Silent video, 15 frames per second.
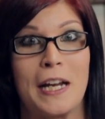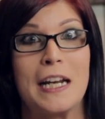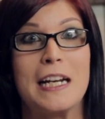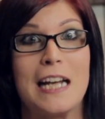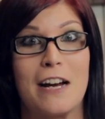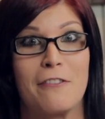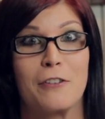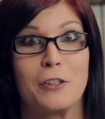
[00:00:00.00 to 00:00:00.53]

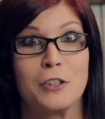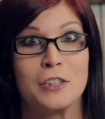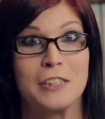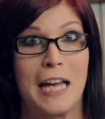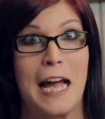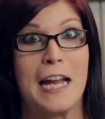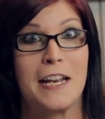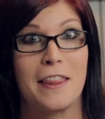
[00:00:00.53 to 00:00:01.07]
can never
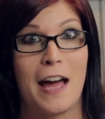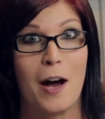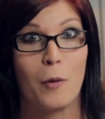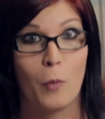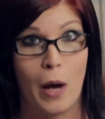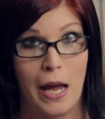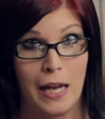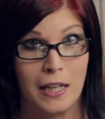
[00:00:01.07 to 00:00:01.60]
stand
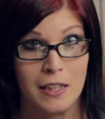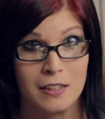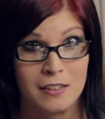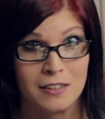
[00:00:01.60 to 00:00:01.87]
that way.